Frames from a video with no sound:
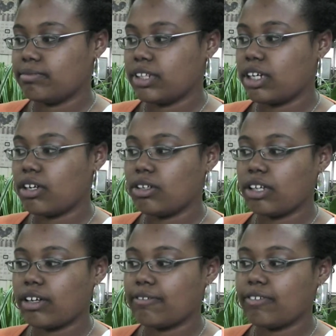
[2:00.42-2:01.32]
Not a whole
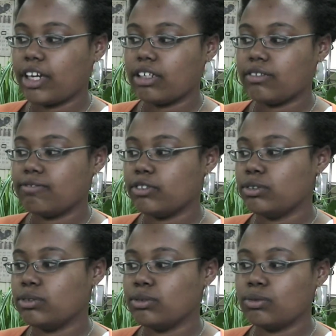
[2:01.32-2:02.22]
lot of fatty
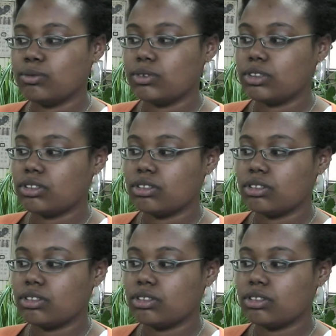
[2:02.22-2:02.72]
foods,